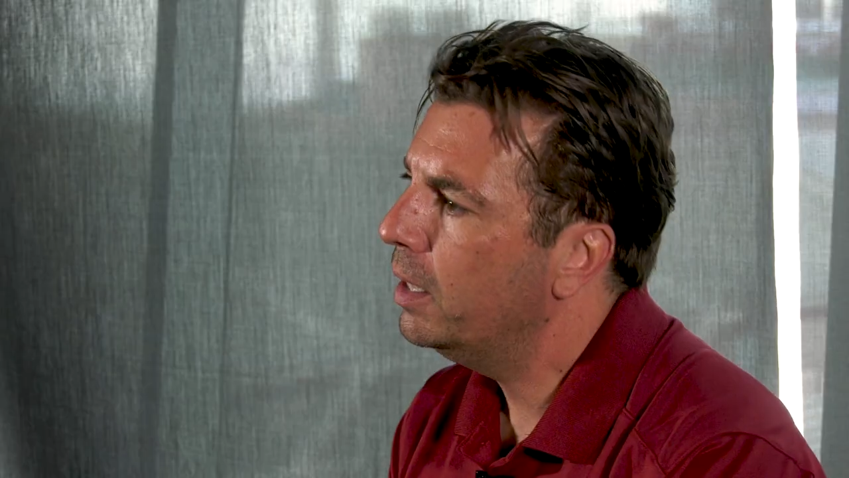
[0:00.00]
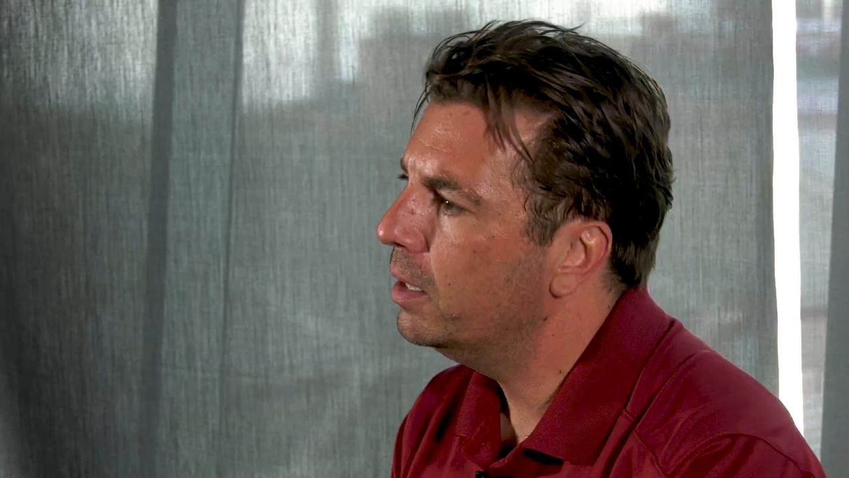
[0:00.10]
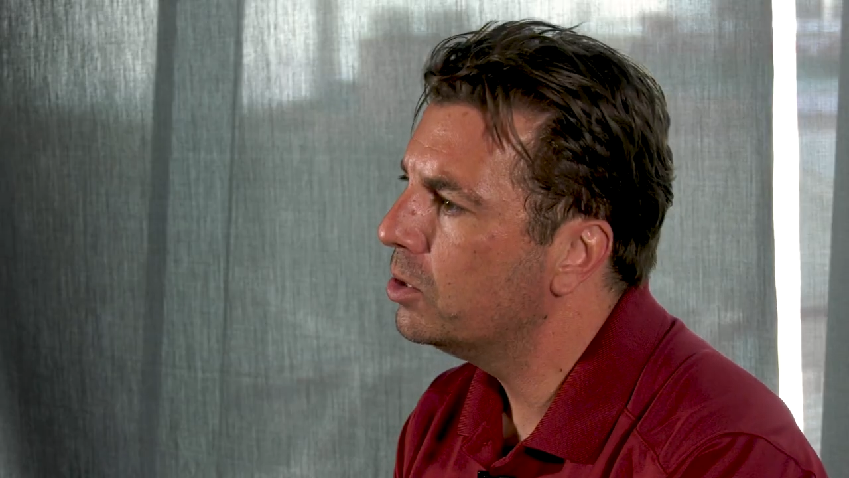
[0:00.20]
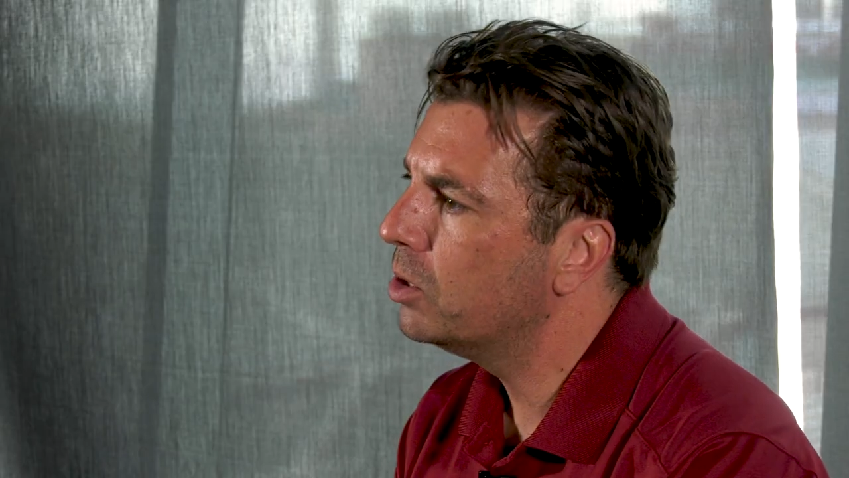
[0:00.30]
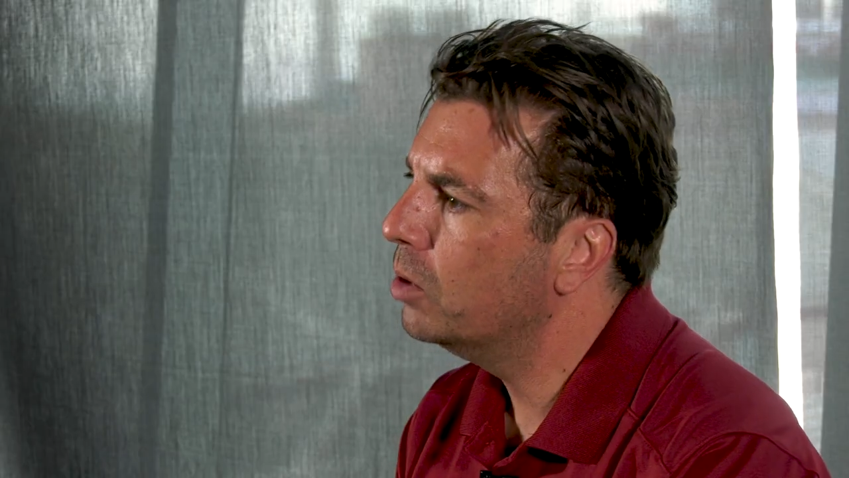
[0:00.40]

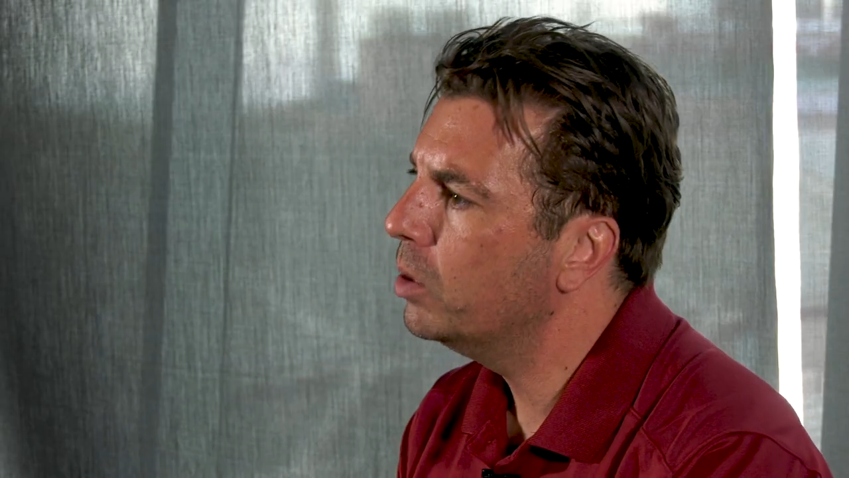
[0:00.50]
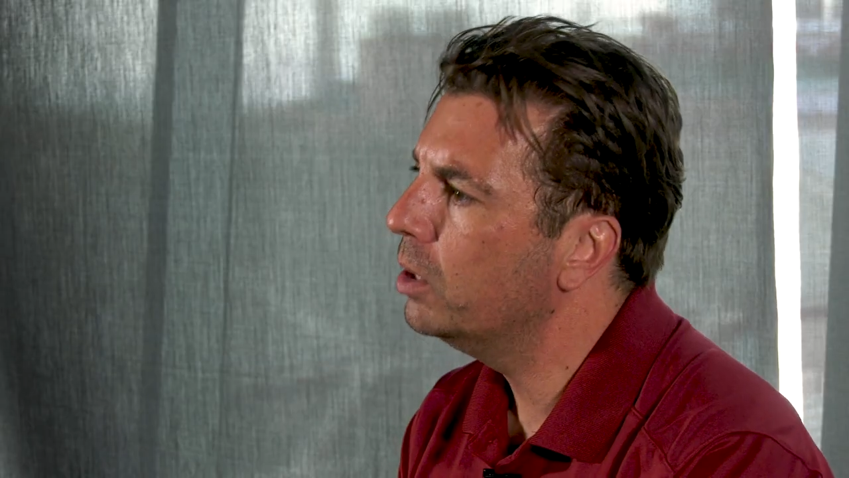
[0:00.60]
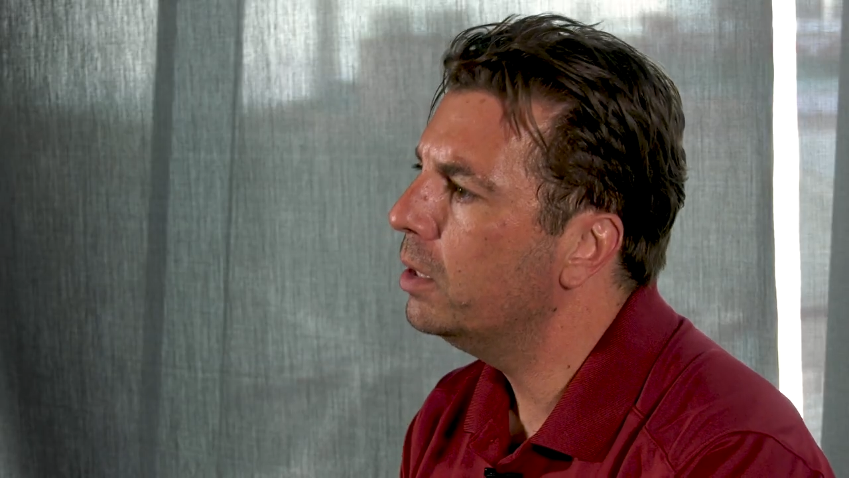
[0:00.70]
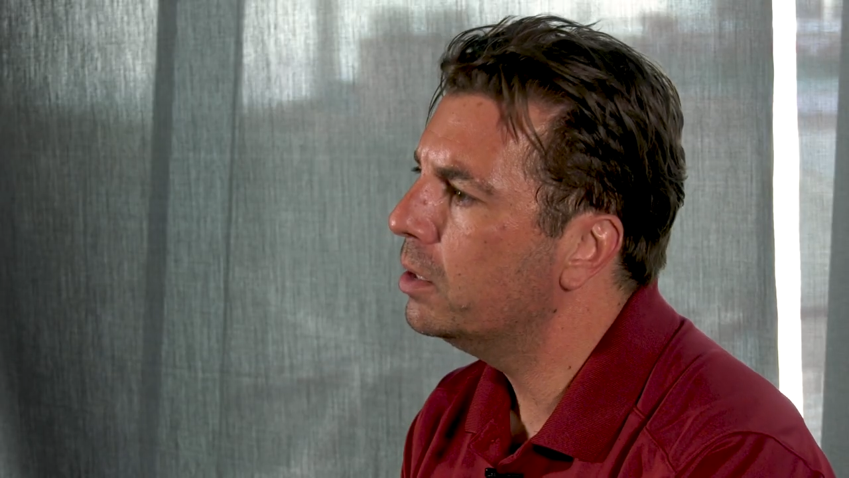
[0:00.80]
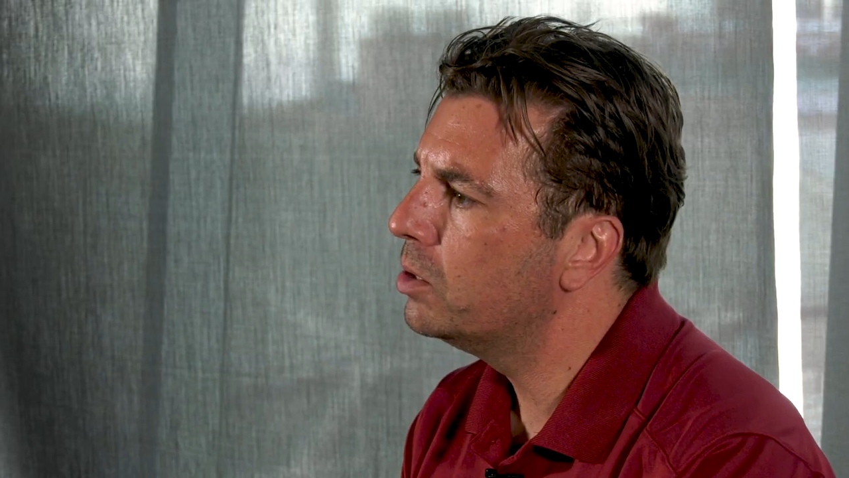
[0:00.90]
And so
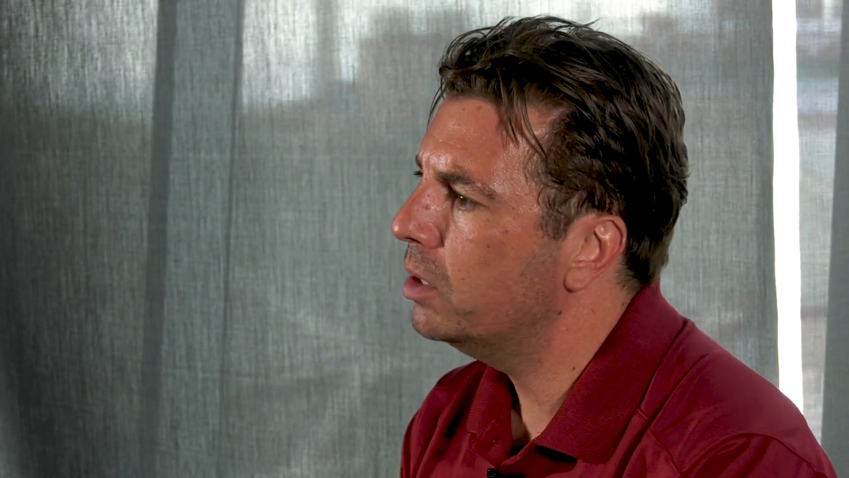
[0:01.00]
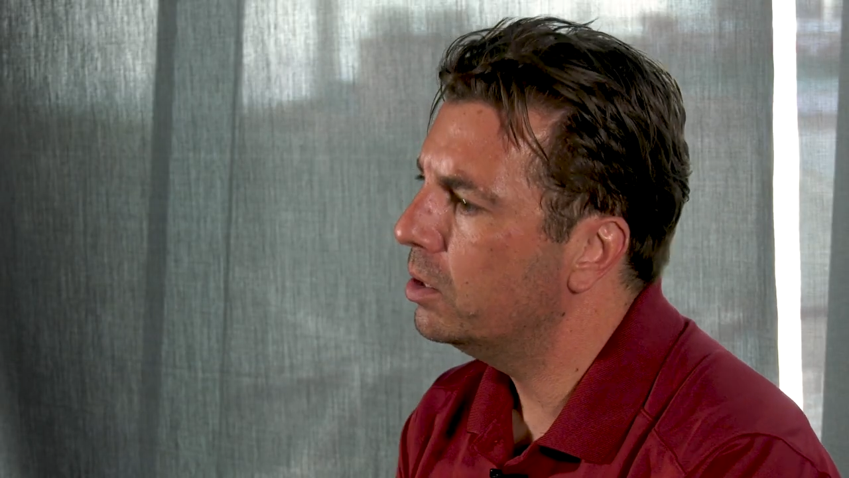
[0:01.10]
really it's,